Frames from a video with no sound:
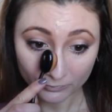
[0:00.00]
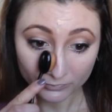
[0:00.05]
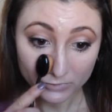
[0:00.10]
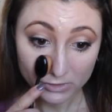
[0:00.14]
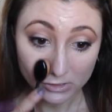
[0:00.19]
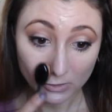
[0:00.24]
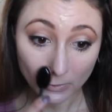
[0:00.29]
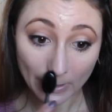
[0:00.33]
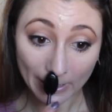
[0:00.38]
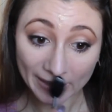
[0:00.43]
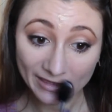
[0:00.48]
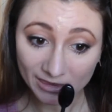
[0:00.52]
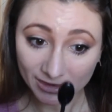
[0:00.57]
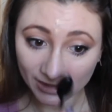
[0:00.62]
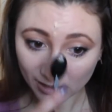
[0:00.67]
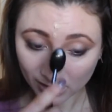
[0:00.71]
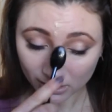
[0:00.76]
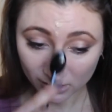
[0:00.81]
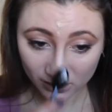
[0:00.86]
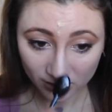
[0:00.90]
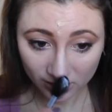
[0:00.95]
So I
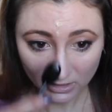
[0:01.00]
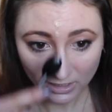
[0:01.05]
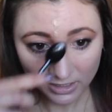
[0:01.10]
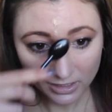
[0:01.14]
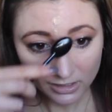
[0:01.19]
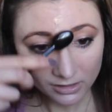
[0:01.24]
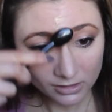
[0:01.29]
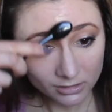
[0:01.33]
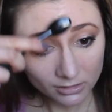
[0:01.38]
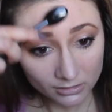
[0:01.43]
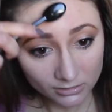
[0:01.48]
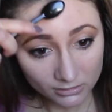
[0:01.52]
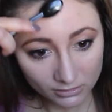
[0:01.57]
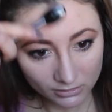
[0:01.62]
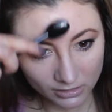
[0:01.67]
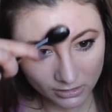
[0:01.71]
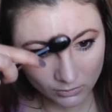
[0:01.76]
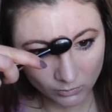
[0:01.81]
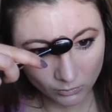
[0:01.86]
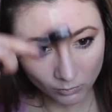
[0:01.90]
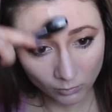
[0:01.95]
think that
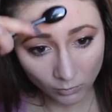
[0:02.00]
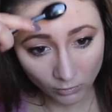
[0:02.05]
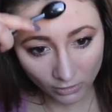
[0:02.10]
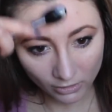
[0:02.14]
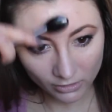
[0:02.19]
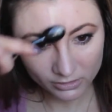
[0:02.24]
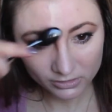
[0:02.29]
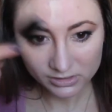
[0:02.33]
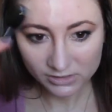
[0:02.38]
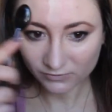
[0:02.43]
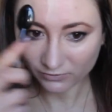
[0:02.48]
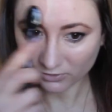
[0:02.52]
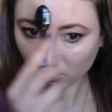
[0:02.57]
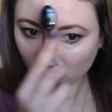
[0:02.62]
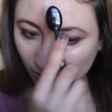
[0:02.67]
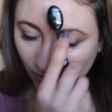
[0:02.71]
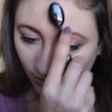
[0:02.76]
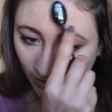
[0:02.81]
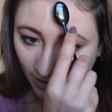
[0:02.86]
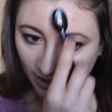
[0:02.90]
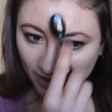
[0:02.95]
it works for a
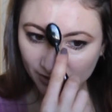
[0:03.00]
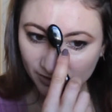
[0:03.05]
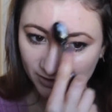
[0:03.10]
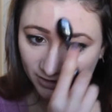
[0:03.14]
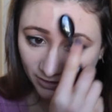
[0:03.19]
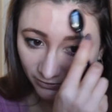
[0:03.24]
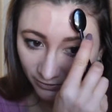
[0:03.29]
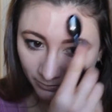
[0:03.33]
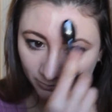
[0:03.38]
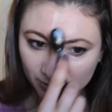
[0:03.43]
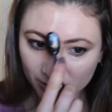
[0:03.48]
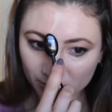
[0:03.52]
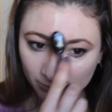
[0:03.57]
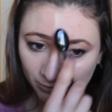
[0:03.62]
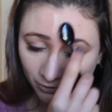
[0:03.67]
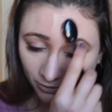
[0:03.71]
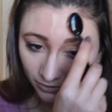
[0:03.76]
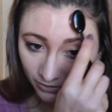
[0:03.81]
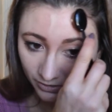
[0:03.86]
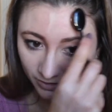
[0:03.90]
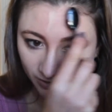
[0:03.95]
lot of different
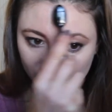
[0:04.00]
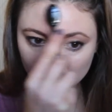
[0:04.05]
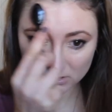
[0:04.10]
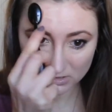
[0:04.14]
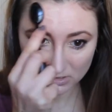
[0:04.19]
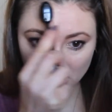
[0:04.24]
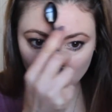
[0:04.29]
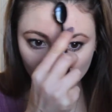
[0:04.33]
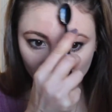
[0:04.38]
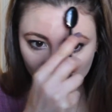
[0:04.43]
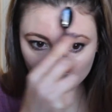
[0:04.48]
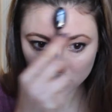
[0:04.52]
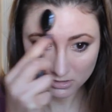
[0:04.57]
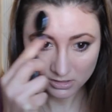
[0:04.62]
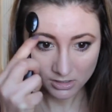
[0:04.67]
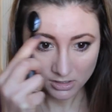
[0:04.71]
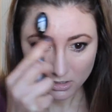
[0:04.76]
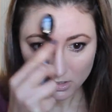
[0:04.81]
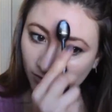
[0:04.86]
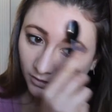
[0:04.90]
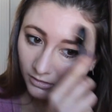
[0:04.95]
people's skin.
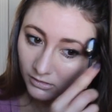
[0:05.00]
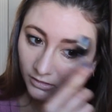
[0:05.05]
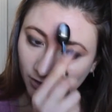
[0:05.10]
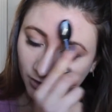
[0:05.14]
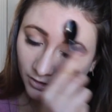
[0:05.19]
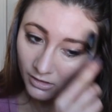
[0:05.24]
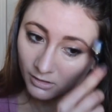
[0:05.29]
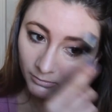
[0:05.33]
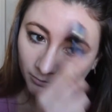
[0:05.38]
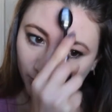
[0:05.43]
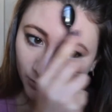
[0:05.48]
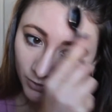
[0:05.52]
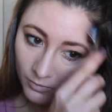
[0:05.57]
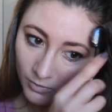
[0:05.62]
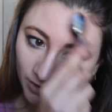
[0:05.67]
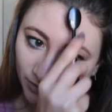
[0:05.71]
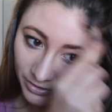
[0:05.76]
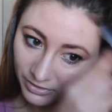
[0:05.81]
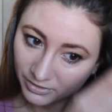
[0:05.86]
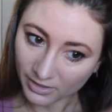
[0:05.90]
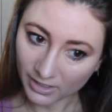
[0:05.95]
The number
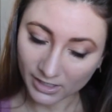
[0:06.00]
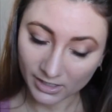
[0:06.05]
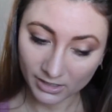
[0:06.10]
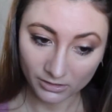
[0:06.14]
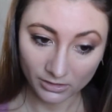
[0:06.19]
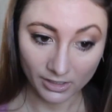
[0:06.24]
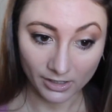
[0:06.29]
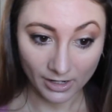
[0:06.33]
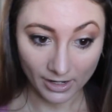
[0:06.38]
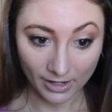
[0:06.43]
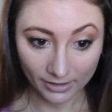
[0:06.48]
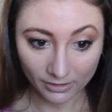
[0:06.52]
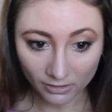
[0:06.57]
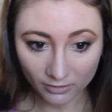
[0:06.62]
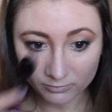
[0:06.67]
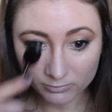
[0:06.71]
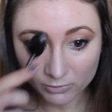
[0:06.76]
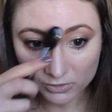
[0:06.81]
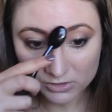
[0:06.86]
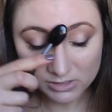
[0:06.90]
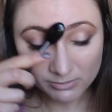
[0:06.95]
one thing that I
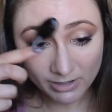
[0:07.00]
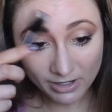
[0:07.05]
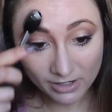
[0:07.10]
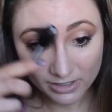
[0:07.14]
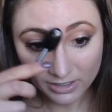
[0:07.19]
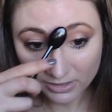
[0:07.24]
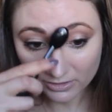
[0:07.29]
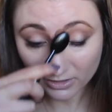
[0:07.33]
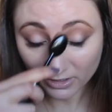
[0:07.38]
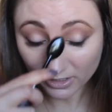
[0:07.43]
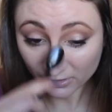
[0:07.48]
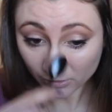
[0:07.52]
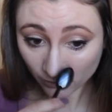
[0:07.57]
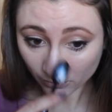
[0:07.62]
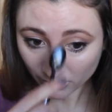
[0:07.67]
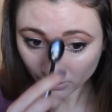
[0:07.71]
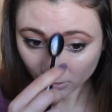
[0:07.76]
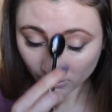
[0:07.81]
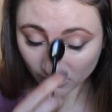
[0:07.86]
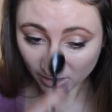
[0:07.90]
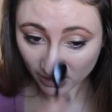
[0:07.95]
love most about it, and that I know
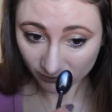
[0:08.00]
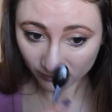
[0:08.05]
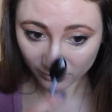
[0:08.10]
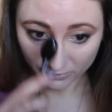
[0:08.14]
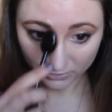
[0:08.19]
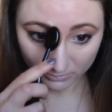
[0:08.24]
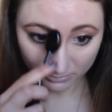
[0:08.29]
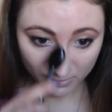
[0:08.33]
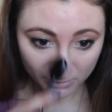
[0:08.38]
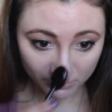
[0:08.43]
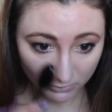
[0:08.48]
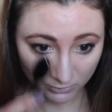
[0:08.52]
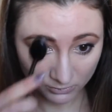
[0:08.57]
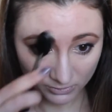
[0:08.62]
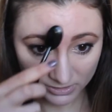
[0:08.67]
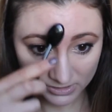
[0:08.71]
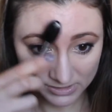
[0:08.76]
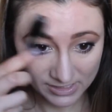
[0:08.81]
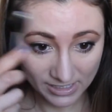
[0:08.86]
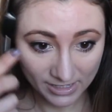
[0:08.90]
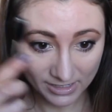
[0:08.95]
that a lot of other people
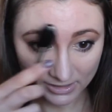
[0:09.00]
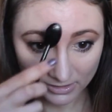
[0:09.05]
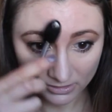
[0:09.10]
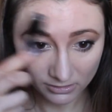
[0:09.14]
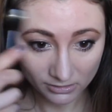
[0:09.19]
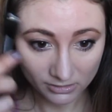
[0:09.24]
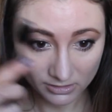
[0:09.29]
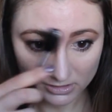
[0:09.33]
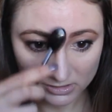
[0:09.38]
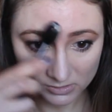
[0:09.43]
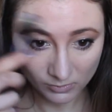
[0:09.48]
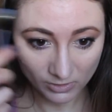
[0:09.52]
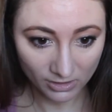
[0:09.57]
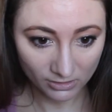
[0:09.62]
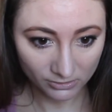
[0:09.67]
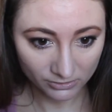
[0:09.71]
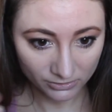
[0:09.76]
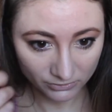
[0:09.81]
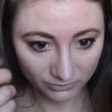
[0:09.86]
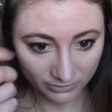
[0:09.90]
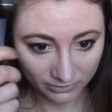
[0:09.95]
were saying as
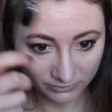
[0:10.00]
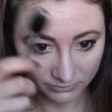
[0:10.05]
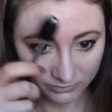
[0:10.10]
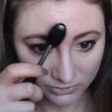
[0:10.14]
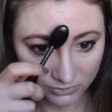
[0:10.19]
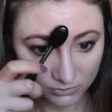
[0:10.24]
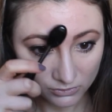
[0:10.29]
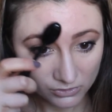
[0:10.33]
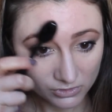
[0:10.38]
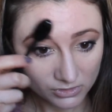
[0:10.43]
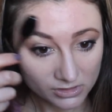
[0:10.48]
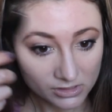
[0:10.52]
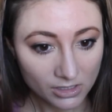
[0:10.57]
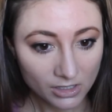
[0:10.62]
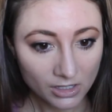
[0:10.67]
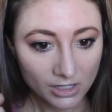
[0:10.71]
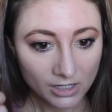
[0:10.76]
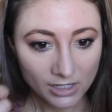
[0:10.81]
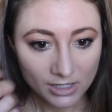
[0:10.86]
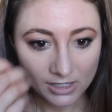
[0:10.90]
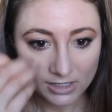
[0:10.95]
well in their reviews,
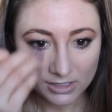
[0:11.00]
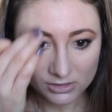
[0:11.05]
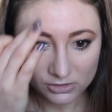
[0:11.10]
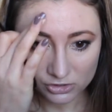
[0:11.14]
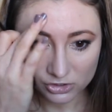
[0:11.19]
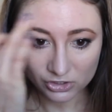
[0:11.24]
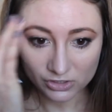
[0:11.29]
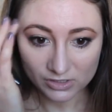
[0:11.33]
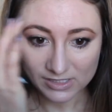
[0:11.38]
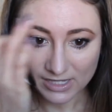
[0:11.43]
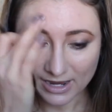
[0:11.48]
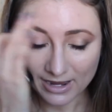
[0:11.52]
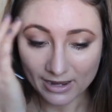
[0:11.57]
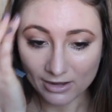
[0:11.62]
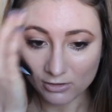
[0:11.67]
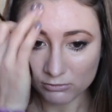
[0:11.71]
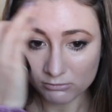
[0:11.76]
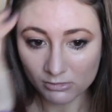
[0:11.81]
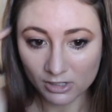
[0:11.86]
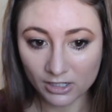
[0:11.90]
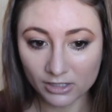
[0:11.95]
is just
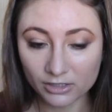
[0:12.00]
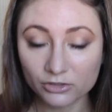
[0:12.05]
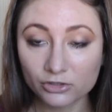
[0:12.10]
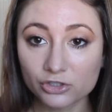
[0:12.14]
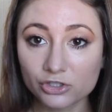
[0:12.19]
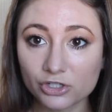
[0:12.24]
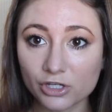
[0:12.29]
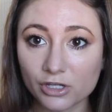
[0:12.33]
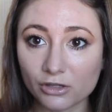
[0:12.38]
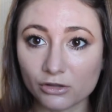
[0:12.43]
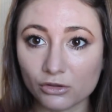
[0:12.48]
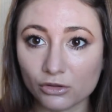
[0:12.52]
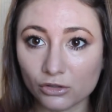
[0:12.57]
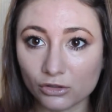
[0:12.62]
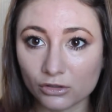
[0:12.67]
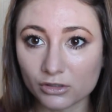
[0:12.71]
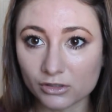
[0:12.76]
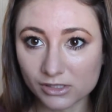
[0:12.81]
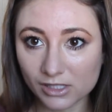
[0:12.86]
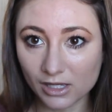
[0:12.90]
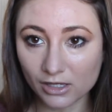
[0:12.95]
how much it
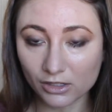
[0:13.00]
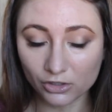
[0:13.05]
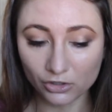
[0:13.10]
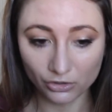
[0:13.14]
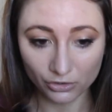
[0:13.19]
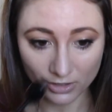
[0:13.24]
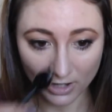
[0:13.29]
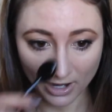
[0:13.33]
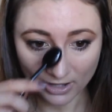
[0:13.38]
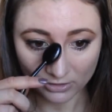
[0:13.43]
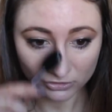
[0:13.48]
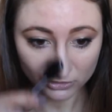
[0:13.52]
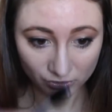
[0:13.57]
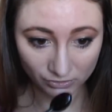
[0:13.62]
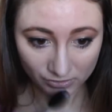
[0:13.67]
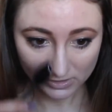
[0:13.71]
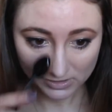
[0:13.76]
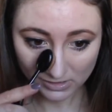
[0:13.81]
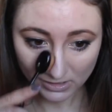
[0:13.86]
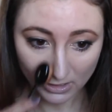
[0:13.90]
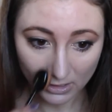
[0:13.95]
looks like your natural
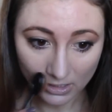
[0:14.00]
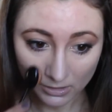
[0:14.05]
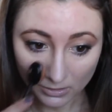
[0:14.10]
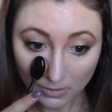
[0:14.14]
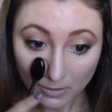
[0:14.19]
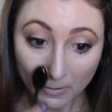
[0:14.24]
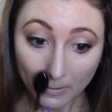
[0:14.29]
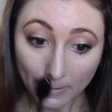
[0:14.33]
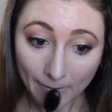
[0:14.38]
skin.